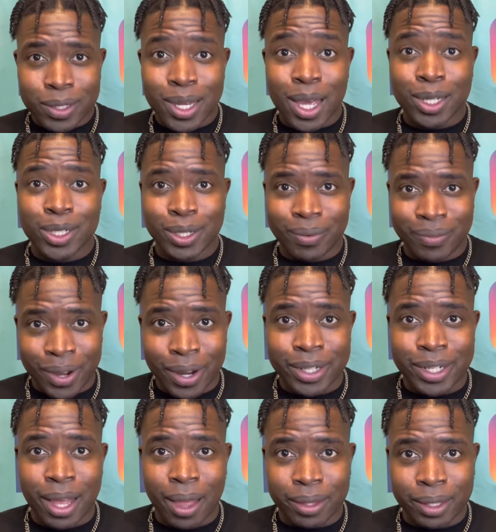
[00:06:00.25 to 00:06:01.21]
is actually a very
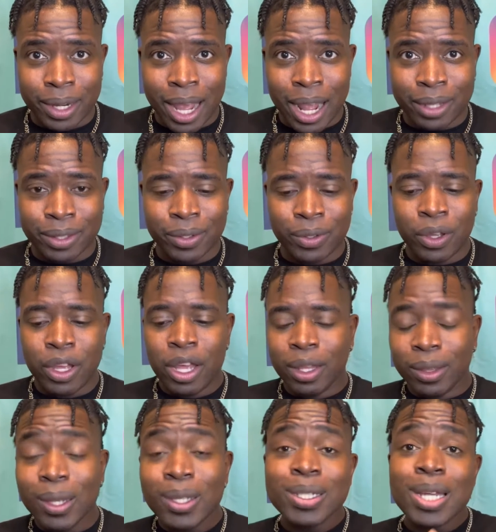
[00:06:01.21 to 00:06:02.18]
talented actor.
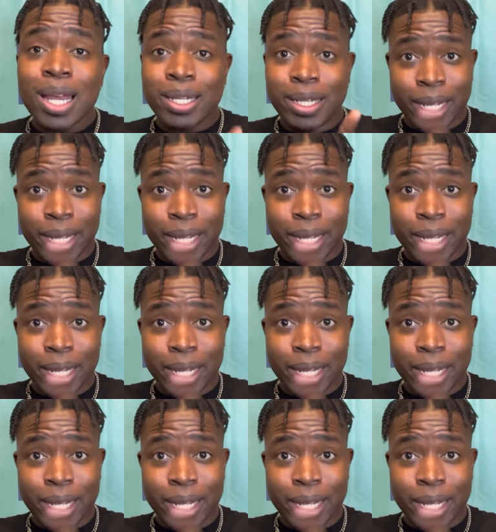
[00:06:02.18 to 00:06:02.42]
Let's not